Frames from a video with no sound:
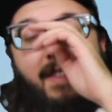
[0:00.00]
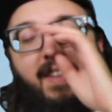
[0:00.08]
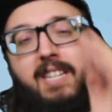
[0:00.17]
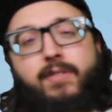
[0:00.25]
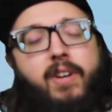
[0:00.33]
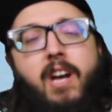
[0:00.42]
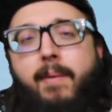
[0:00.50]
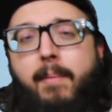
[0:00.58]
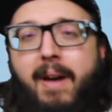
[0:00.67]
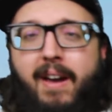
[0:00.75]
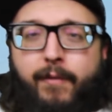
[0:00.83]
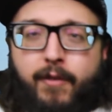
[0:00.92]
Thanks for
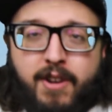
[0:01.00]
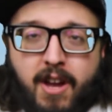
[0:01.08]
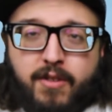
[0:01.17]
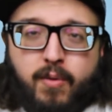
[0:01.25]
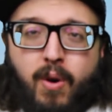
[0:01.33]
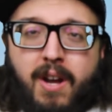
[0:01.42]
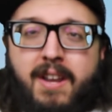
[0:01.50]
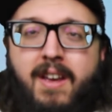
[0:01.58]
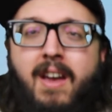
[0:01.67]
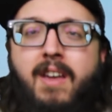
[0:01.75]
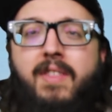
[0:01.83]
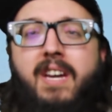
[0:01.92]
coming back for another one.
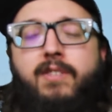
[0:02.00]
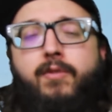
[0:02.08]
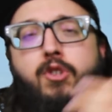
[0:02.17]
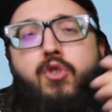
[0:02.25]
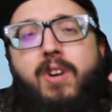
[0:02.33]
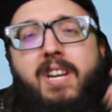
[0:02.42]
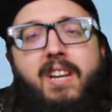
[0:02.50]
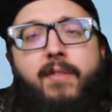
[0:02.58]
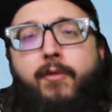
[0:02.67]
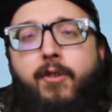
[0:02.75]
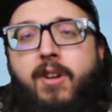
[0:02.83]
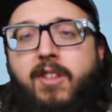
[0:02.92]
Thanks for joining
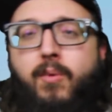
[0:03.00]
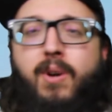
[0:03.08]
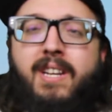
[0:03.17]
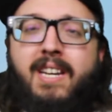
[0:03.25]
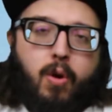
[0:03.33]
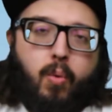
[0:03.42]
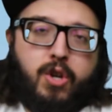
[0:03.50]
in for another one.